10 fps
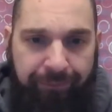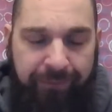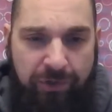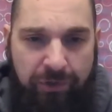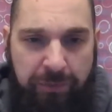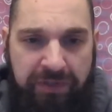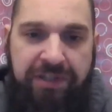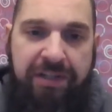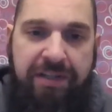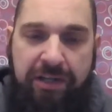So to be
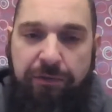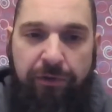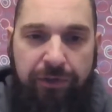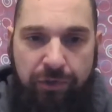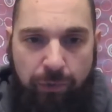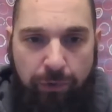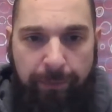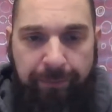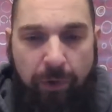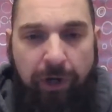successful in school.
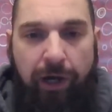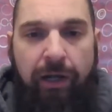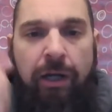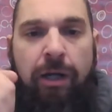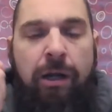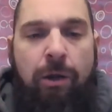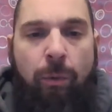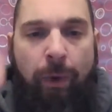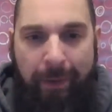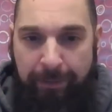Okay.
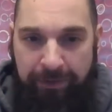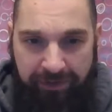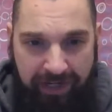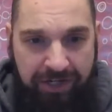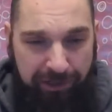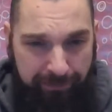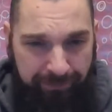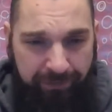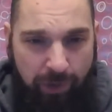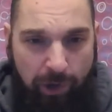What population
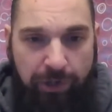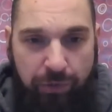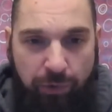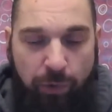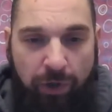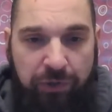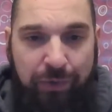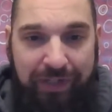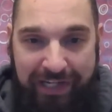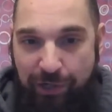are you going to
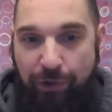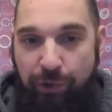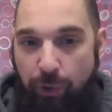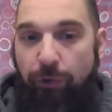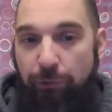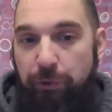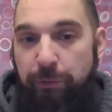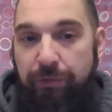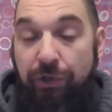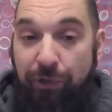gear your group
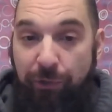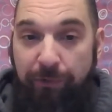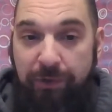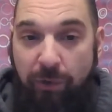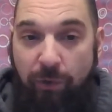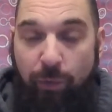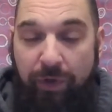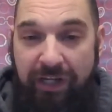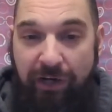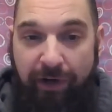to? So are we
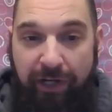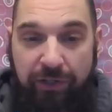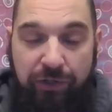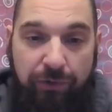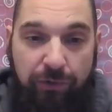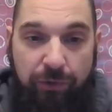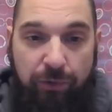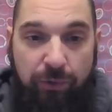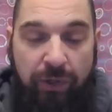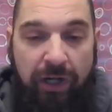gearing it
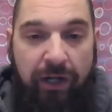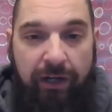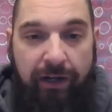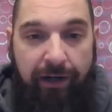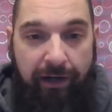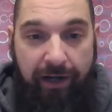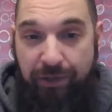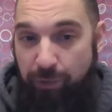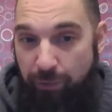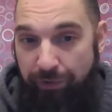to high
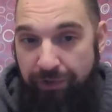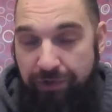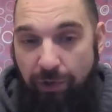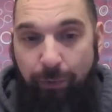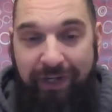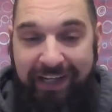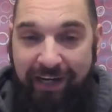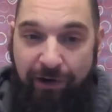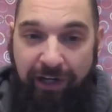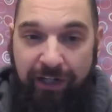schoolers? Are we
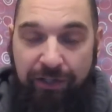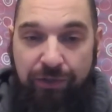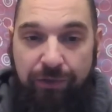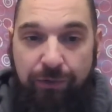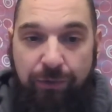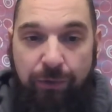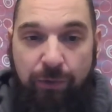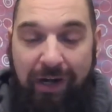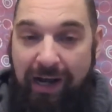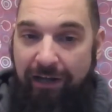gearing it
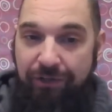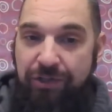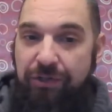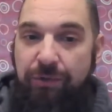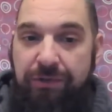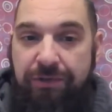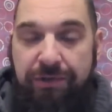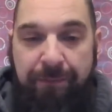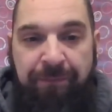to college students?